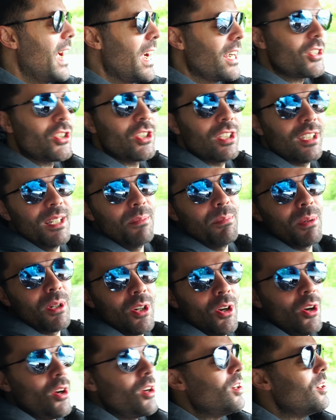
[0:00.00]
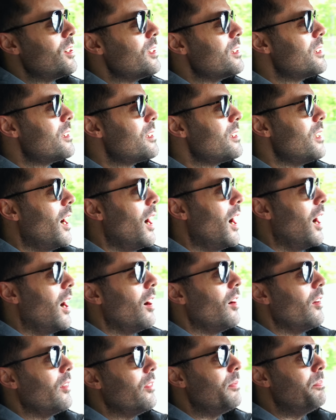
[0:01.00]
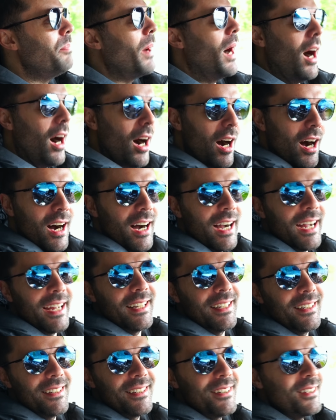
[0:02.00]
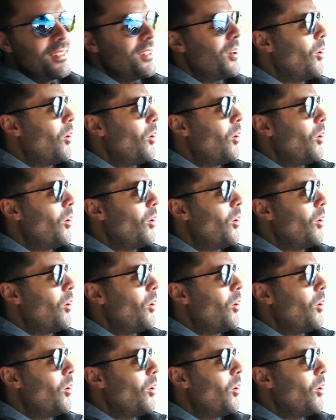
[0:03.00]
actually because of behind